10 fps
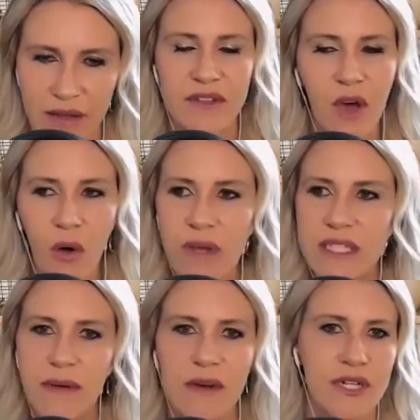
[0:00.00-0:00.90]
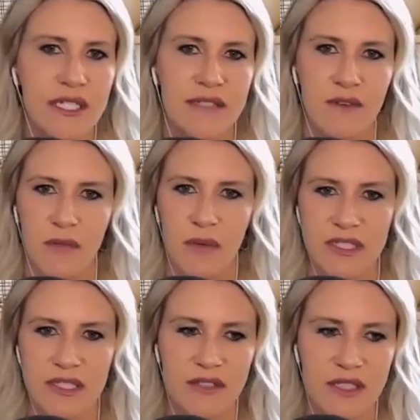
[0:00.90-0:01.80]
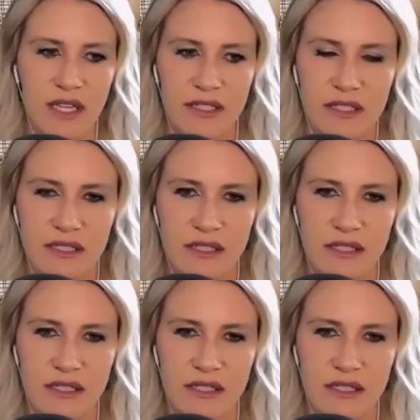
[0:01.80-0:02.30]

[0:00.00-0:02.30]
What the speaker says: It's always about transferable skill sets.